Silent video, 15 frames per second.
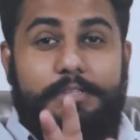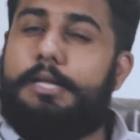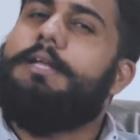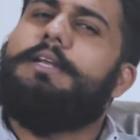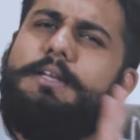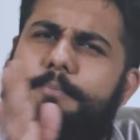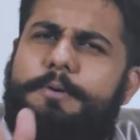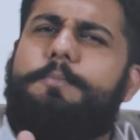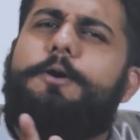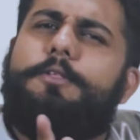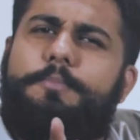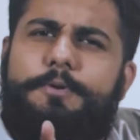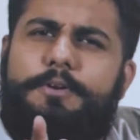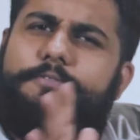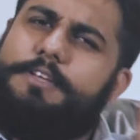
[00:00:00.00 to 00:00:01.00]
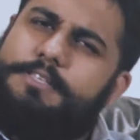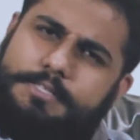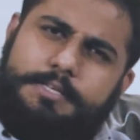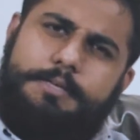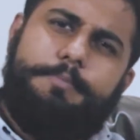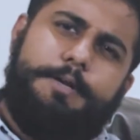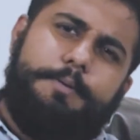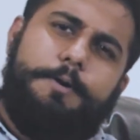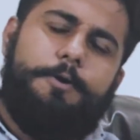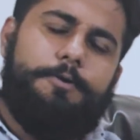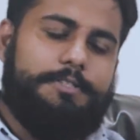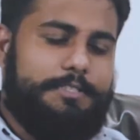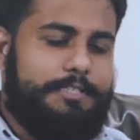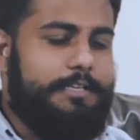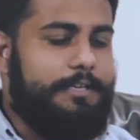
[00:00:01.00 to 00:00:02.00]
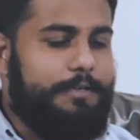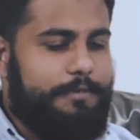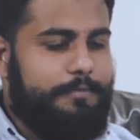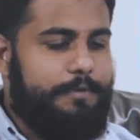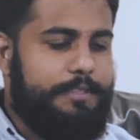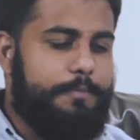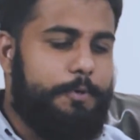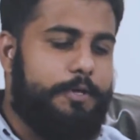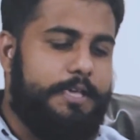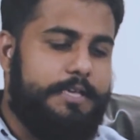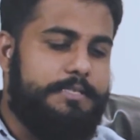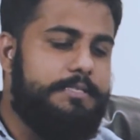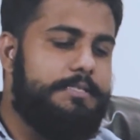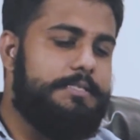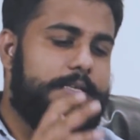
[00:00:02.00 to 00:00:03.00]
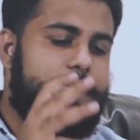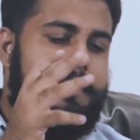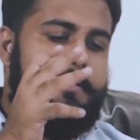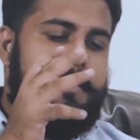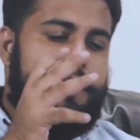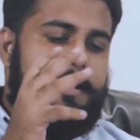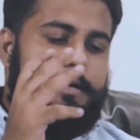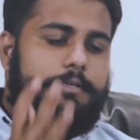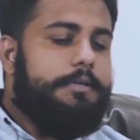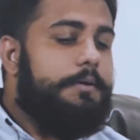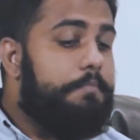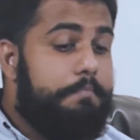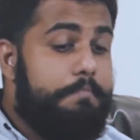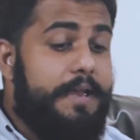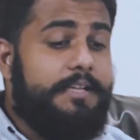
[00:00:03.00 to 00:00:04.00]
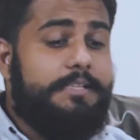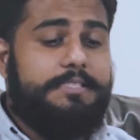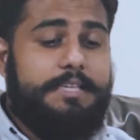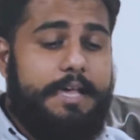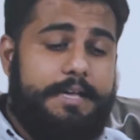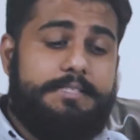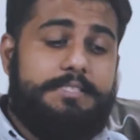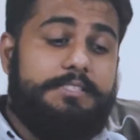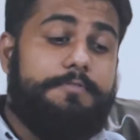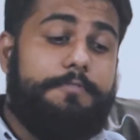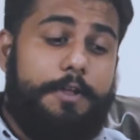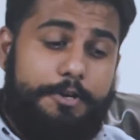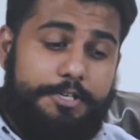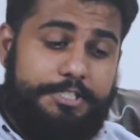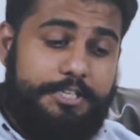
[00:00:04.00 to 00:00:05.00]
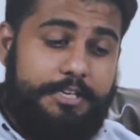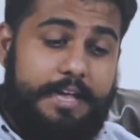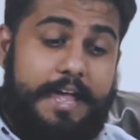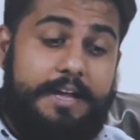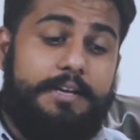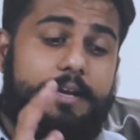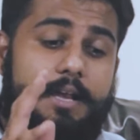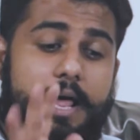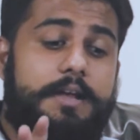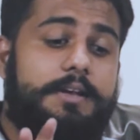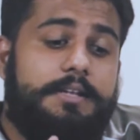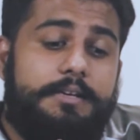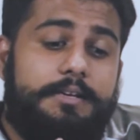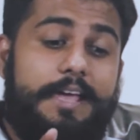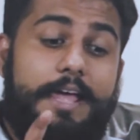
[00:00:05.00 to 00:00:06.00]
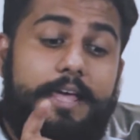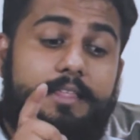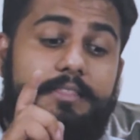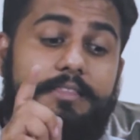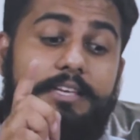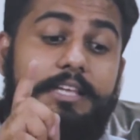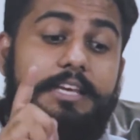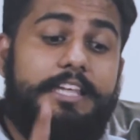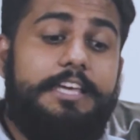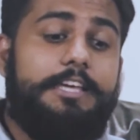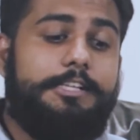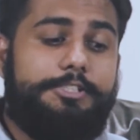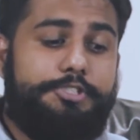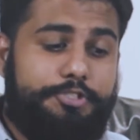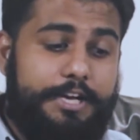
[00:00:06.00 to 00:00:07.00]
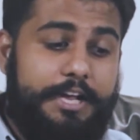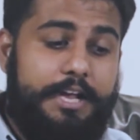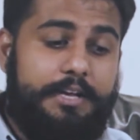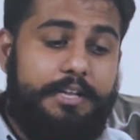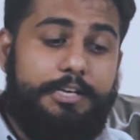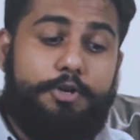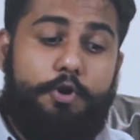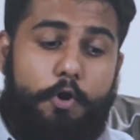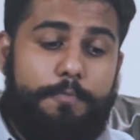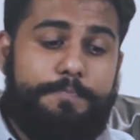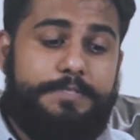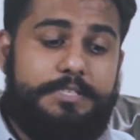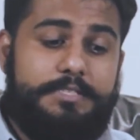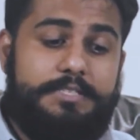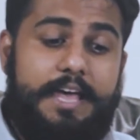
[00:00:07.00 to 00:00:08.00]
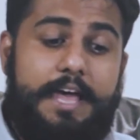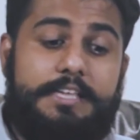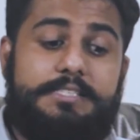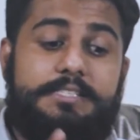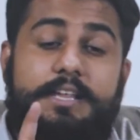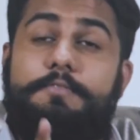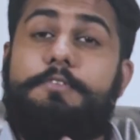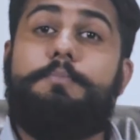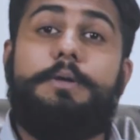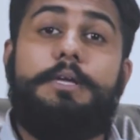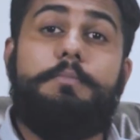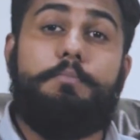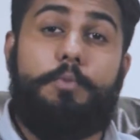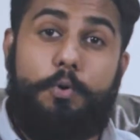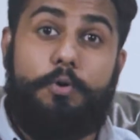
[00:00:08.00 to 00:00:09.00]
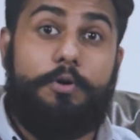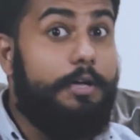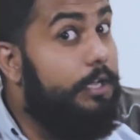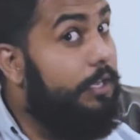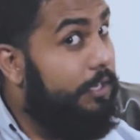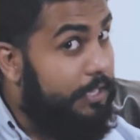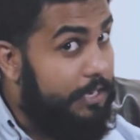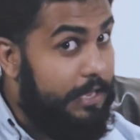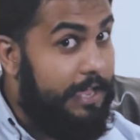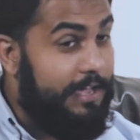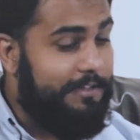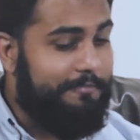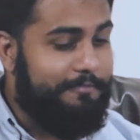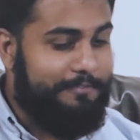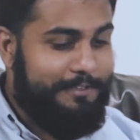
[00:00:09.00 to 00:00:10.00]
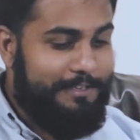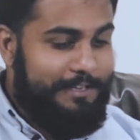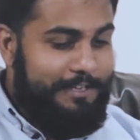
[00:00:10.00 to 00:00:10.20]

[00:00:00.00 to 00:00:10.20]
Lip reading: a little bit about the preface, a little bit about what the book is. Medical science is flourishing, and in London, the illegal trade in corpses has never been more alive.